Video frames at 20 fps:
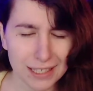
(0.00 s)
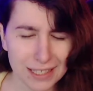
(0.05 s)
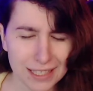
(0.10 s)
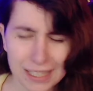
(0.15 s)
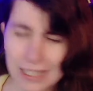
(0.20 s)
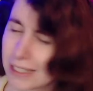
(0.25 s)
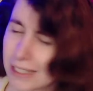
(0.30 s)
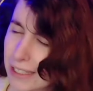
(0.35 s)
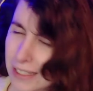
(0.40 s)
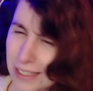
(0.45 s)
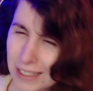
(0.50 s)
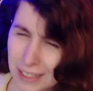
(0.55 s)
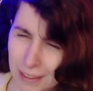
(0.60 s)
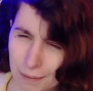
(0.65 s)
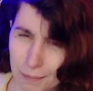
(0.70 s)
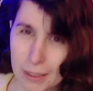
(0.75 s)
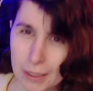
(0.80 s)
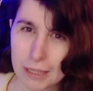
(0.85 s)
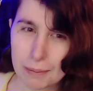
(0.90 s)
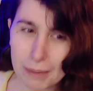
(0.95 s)

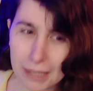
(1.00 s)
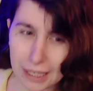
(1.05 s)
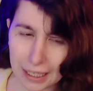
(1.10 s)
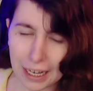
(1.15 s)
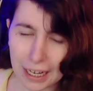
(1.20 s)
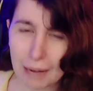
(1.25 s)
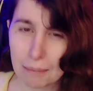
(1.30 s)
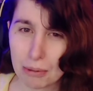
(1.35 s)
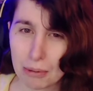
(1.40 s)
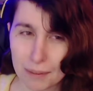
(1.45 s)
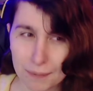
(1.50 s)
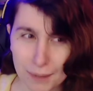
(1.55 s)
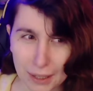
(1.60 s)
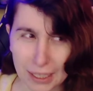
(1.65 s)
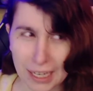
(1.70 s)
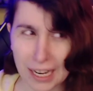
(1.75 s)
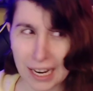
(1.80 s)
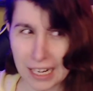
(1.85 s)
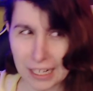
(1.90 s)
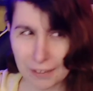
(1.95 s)
There's been a couple, and they're
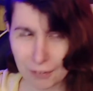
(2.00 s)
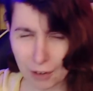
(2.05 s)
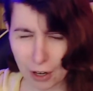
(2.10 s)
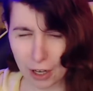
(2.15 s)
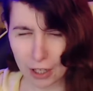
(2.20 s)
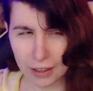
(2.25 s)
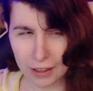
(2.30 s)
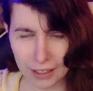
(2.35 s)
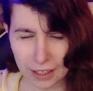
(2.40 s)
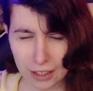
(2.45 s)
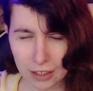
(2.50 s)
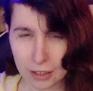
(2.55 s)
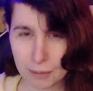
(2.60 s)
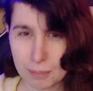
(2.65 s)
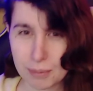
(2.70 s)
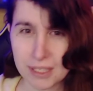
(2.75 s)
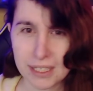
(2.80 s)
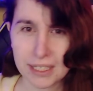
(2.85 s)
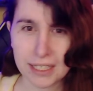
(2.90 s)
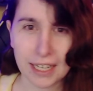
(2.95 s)
kind of all a little
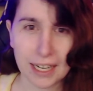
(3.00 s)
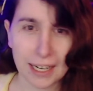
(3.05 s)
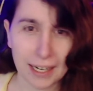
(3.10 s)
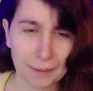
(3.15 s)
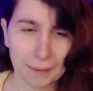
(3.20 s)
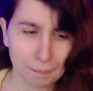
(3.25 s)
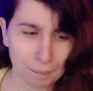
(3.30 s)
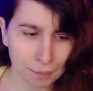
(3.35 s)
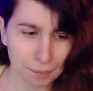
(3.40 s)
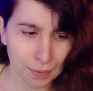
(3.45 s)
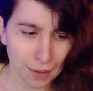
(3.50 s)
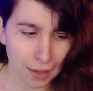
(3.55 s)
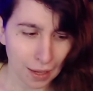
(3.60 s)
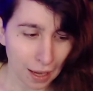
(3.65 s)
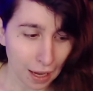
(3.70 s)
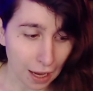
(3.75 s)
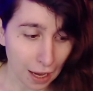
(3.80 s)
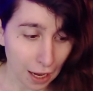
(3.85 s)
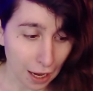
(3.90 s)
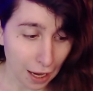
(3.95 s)
obscure.
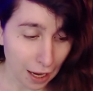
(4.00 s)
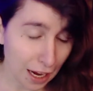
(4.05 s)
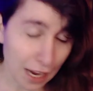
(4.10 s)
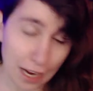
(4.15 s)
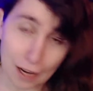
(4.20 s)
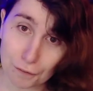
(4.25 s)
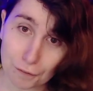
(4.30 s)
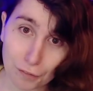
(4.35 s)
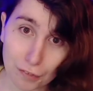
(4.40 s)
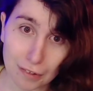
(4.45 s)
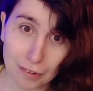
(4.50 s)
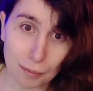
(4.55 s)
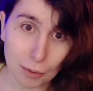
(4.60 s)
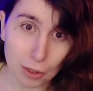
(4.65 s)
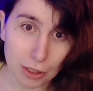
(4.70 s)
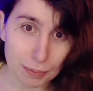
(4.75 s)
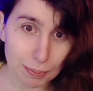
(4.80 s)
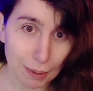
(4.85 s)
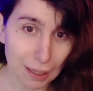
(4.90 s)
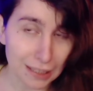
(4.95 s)
And for the
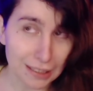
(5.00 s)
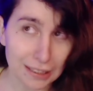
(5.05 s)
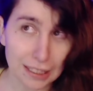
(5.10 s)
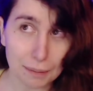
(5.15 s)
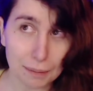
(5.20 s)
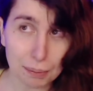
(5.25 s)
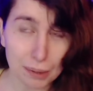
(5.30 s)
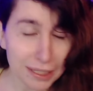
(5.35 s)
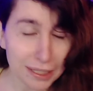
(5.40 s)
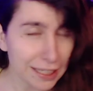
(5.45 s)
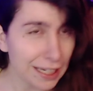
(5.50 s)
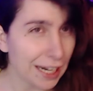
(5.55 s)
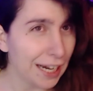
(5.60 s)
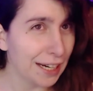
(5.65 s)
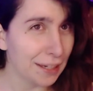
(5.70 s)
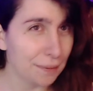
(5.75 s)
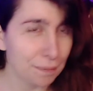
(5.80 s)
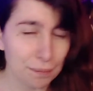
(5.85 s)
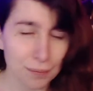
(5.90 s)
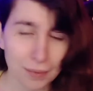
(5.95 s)
most part, they're pretty
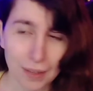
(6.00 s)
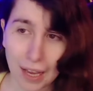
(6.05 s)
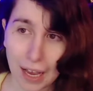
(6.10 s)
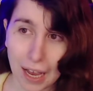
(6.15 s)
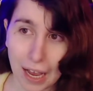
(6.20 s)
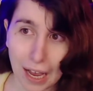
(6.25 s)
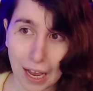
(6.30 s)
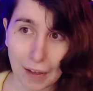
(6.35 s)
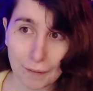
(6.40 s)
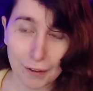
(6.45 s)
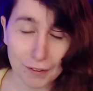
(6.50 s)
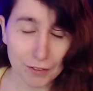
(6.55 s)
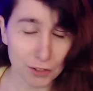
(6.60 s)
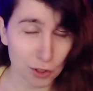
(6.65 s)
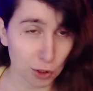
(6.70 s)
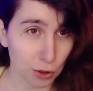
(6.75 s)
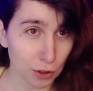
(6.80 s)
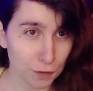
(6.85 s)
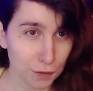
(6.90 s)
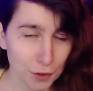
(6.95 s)
good. They've
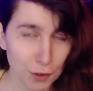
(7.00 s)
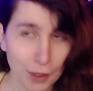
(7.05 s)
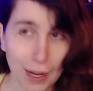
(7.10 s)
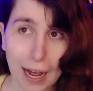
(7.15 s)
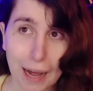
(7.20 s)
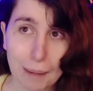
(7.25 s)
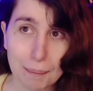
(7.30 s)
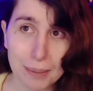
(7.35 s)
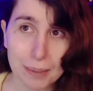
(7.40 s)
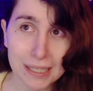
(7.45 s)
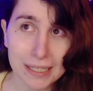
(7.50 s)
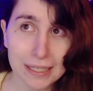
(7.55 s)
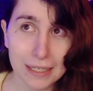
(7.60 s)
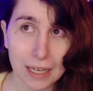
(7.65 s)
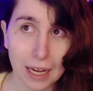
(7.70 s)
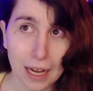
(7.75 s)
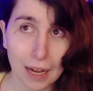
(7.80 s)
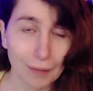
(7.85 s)
sold a few copies.